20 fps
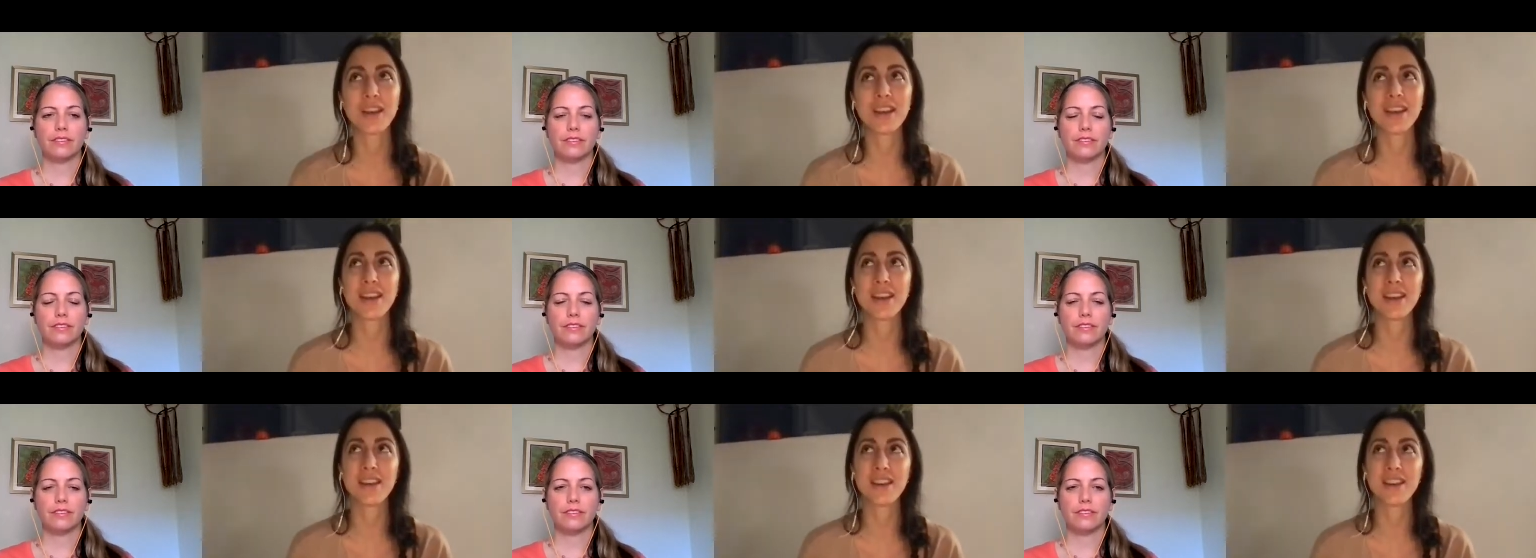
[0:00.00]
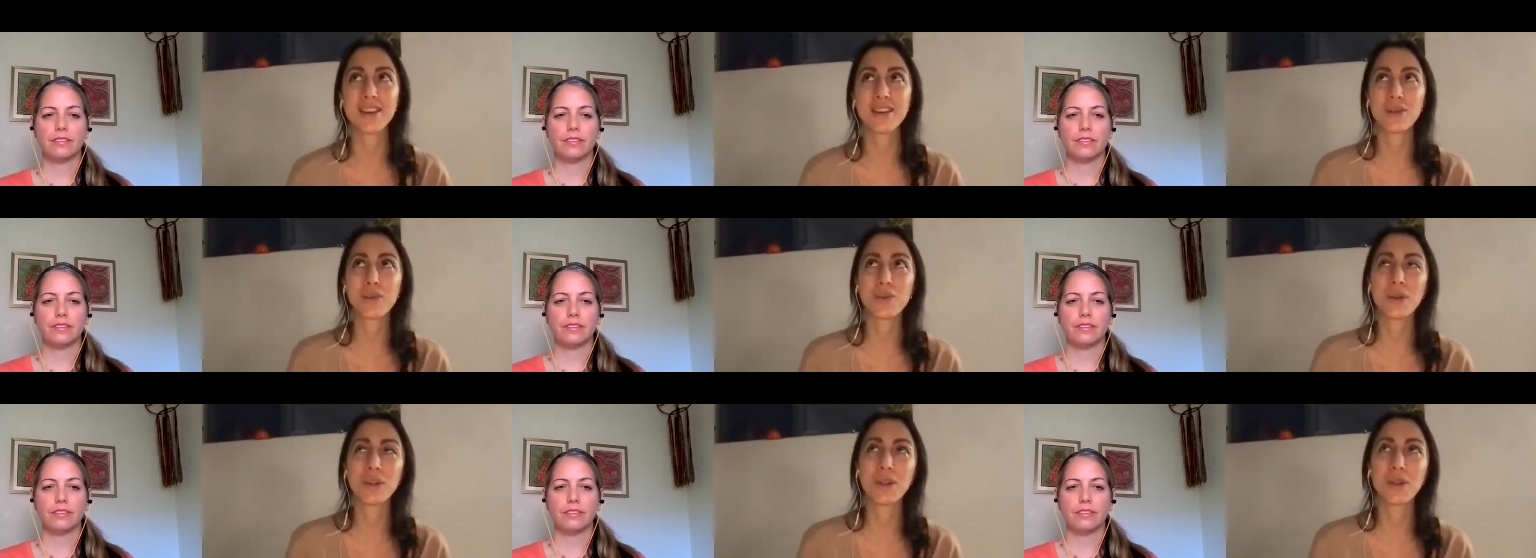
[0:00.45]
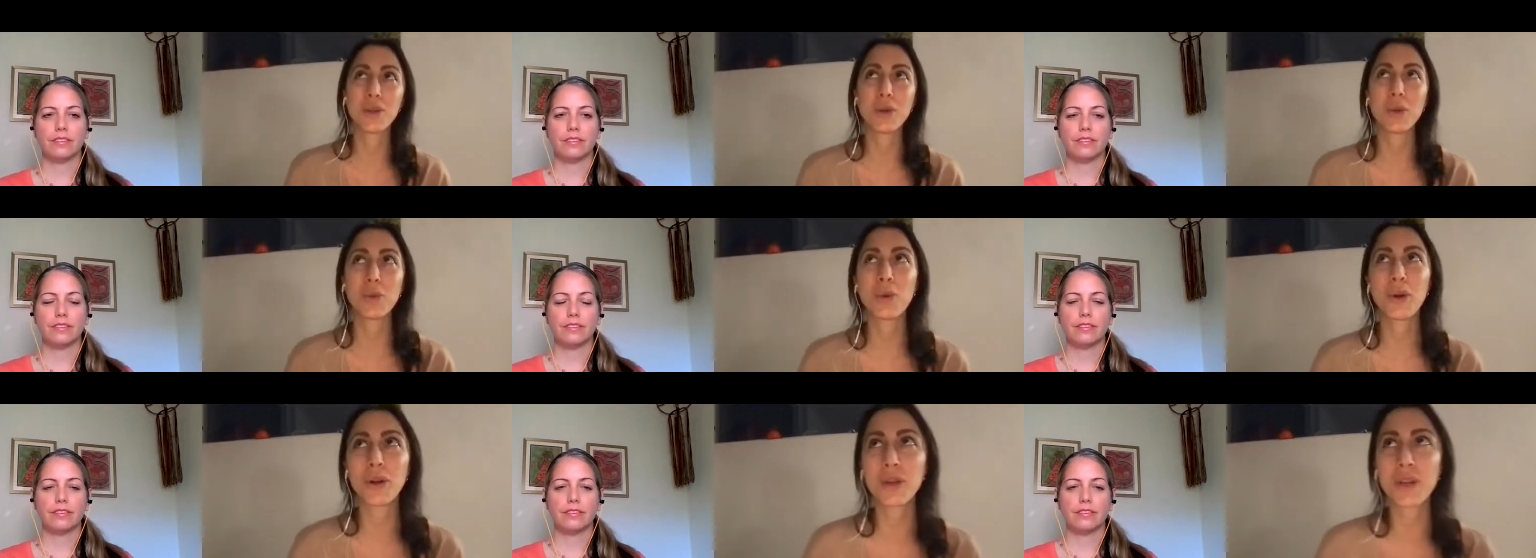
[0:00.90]
Speaker 1: uh, when
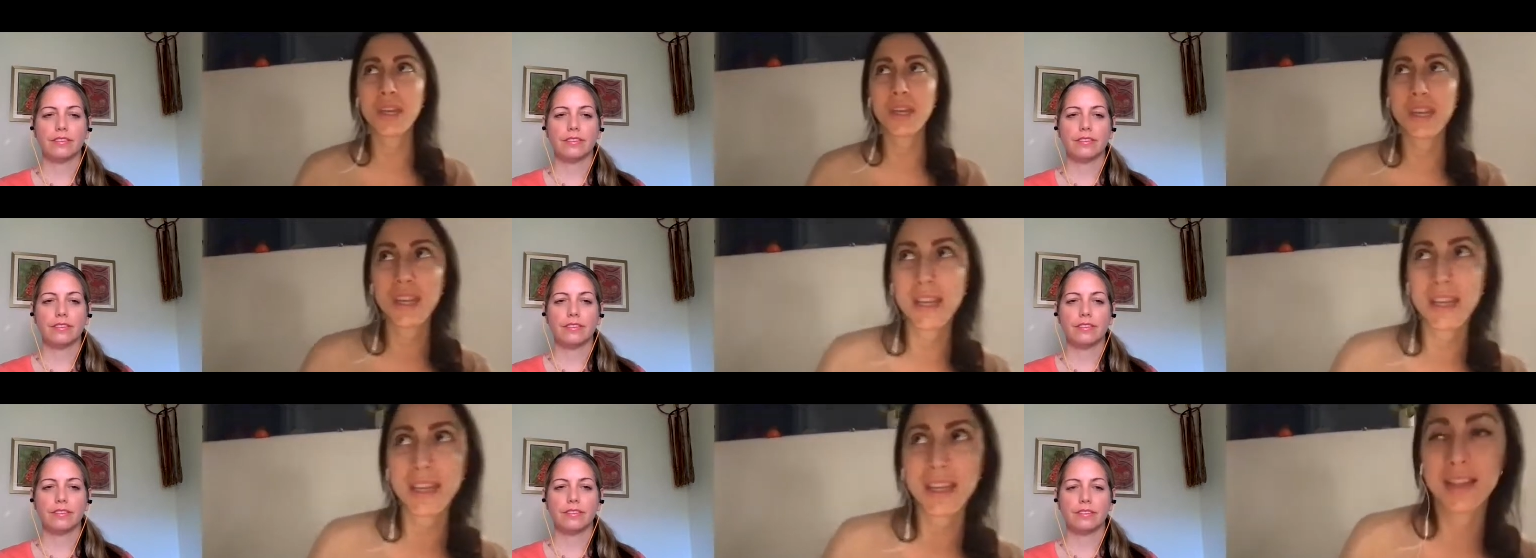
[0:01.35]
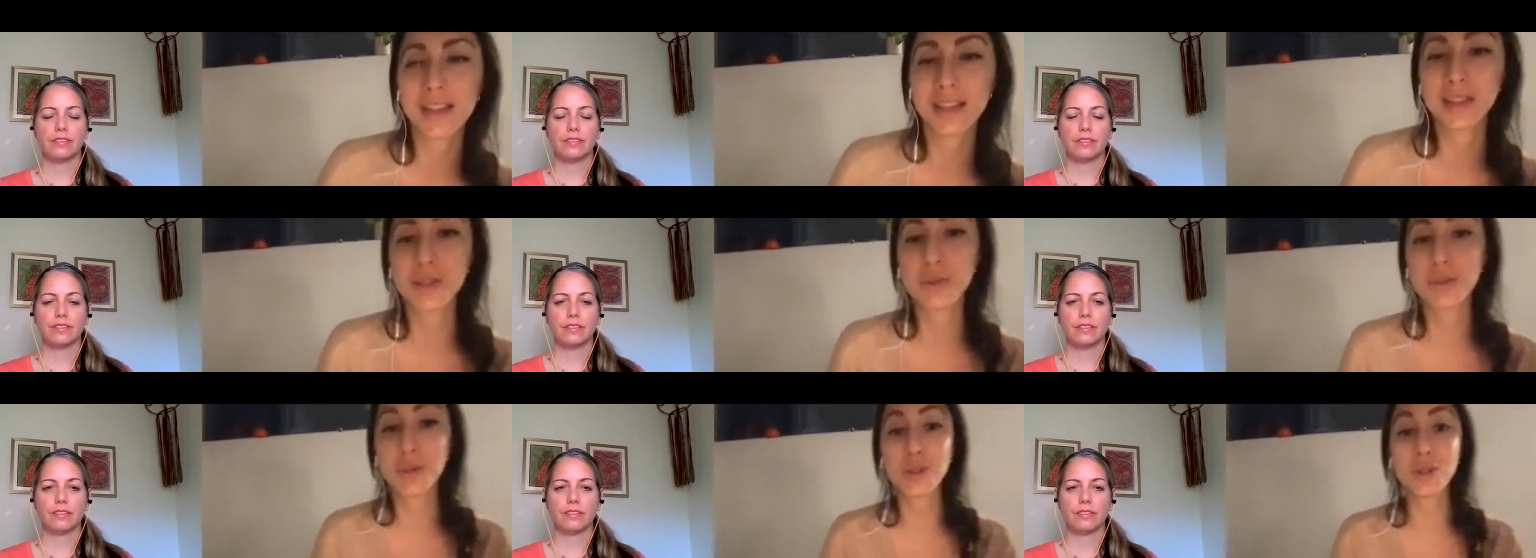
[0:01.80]
you're working in this.